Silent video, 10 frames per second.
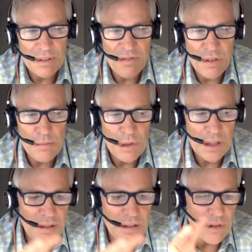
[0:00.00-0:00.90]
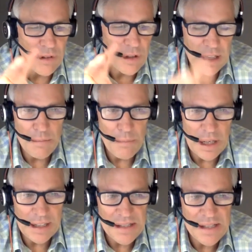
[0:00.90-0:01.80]
firm believer in
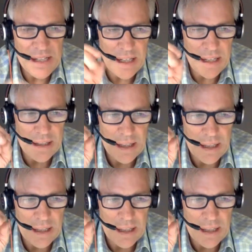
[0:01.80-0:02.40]
mindset,